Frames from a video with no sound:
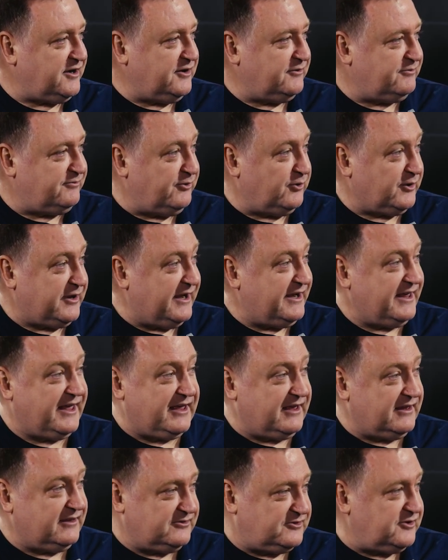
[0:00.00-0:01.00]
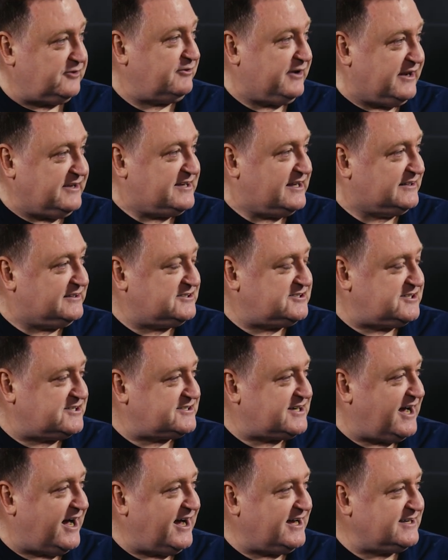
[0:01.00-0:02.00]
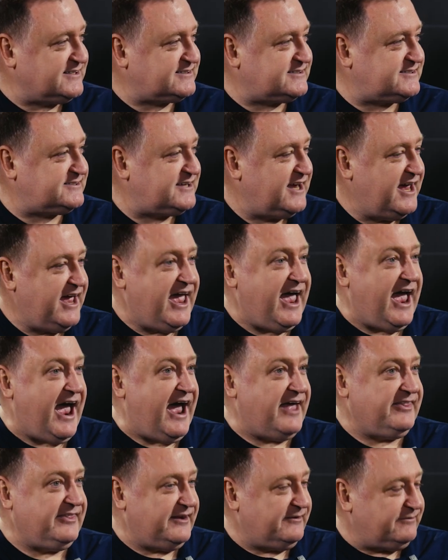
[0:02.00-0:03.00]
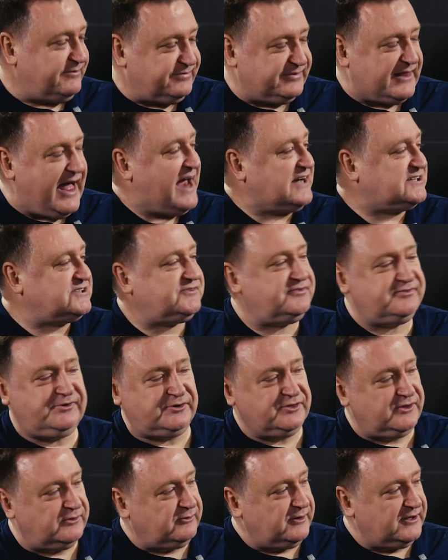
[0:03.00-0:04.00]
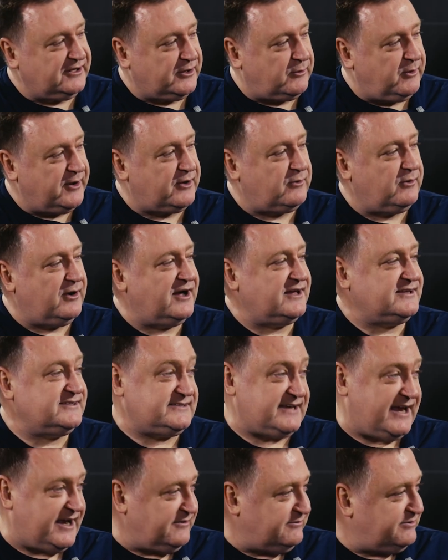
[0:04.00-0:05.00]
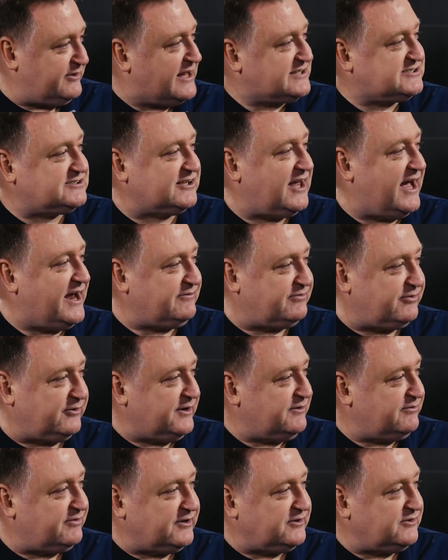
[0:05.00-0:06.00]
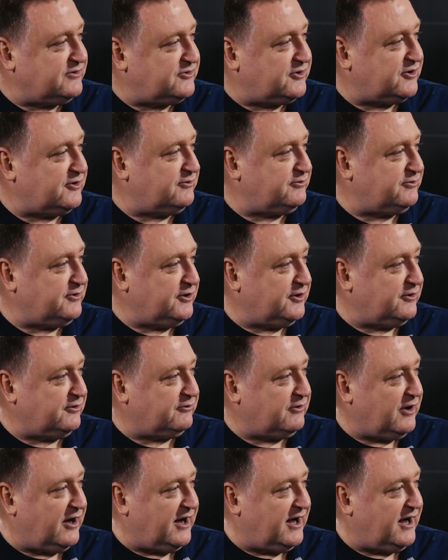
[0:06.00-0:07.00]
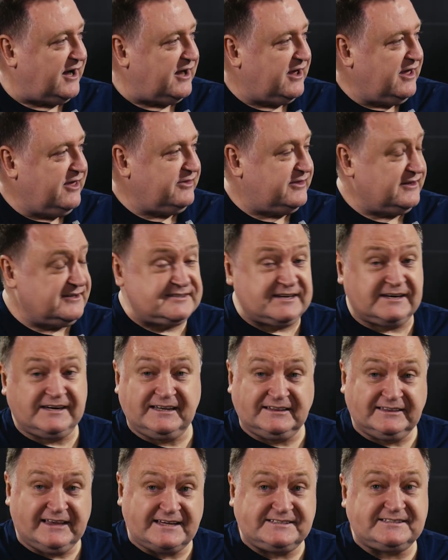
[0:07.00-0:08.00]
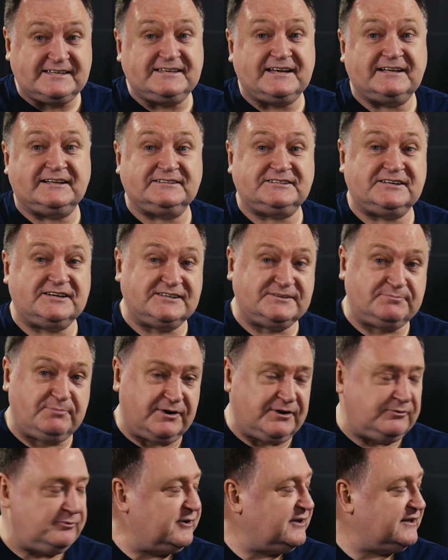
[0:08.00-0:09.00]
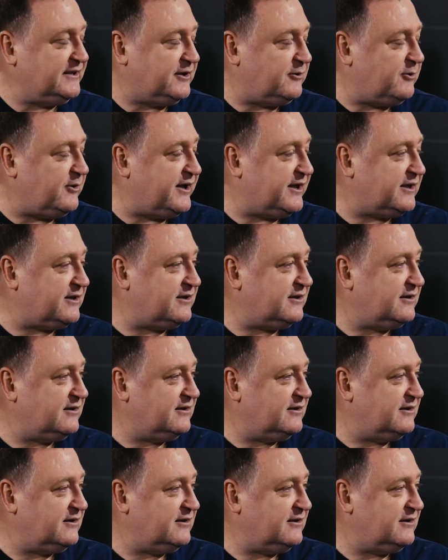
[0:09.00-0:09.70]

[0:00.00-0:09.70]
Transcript: for getting sort of intelligent tasks, and then Flash for the really quick ones, and Flashlight for even sort of things that need less intelligence but really quick.